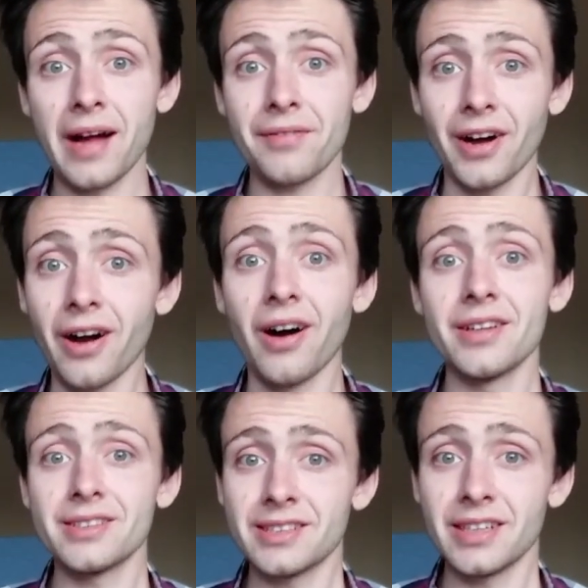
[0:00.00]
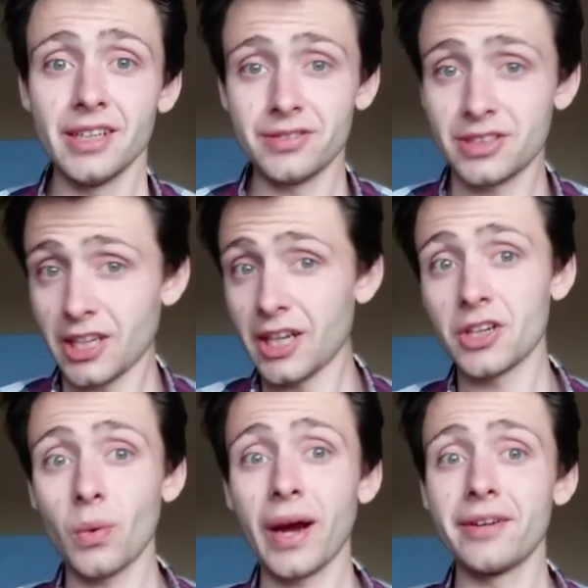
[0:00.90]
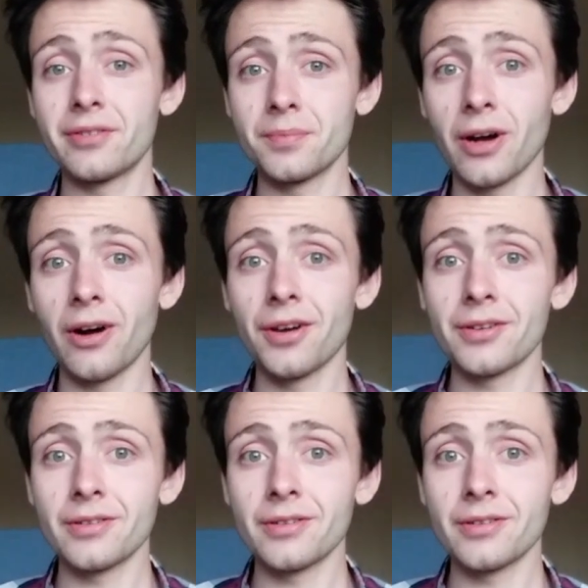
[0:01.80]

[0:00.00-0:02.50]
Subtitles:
have hearts that have turned away from God.